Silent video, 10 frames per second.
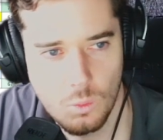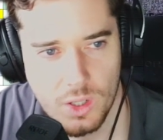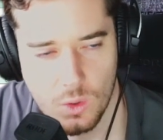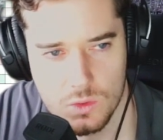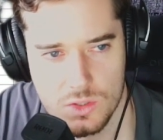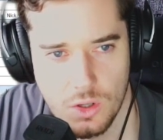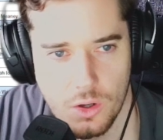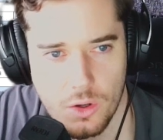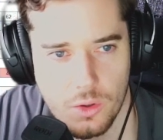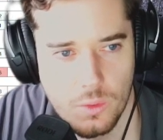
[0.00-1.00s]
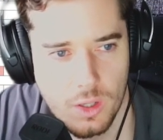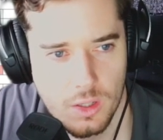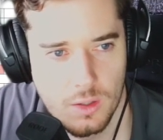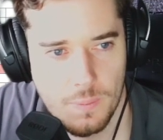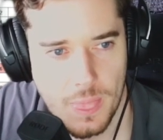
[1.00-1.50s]
We also
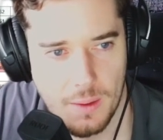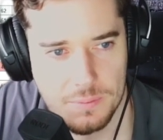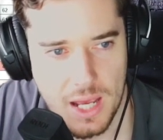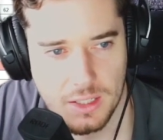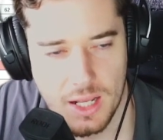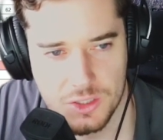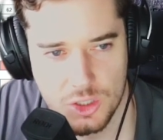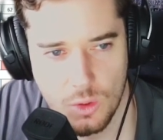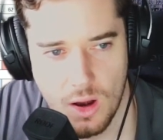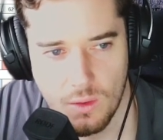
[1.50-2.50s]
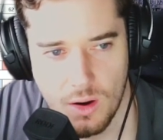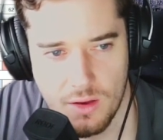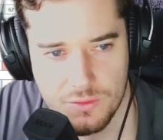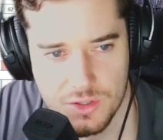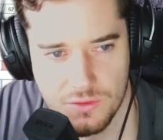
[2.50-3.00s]
updated our
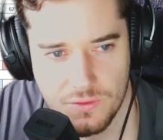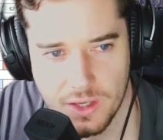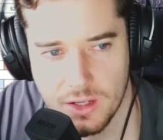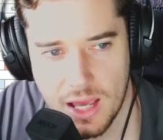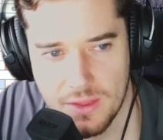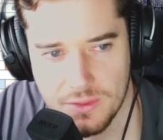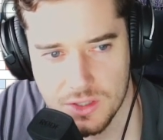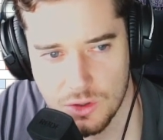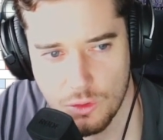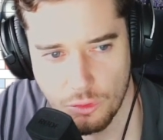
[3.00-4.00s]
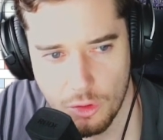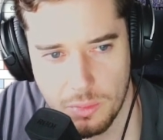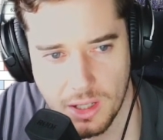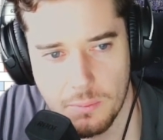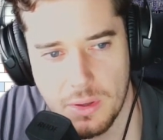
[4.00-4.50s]
2RF, just figured out this
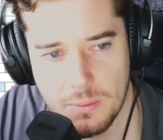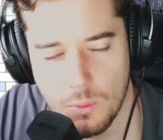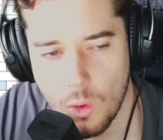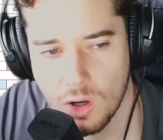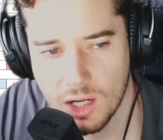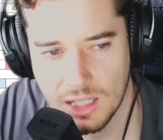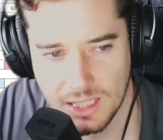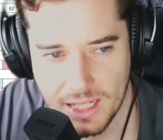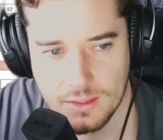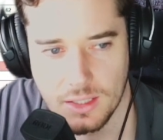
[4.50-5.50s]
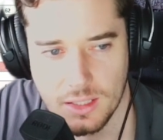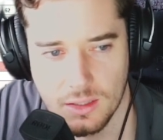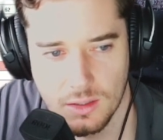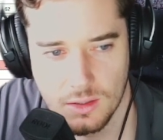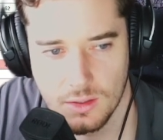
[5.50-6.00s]
grouping a bit more
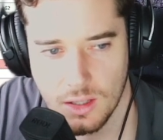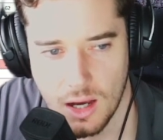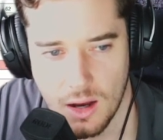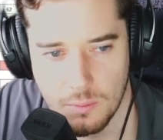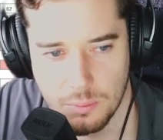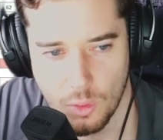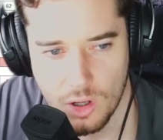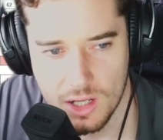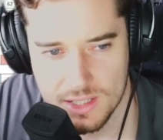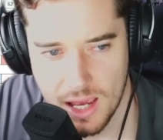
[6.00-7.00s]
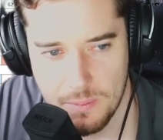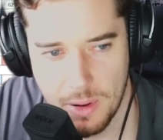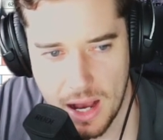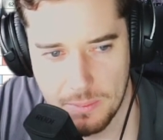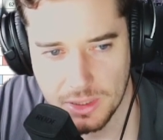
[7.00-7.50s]
cleanly. Brought Isaiah
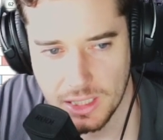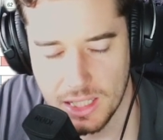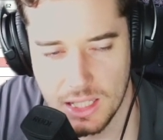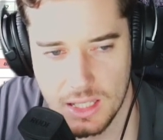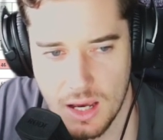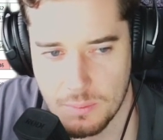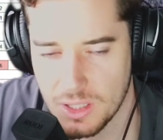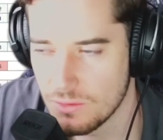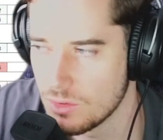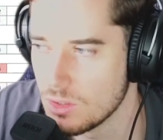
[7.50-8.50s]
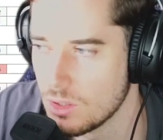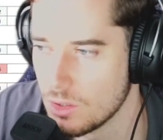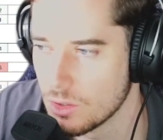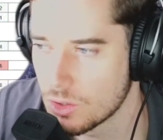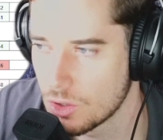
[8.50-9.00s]
Papali'i up, given
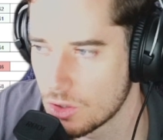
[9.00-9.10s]
the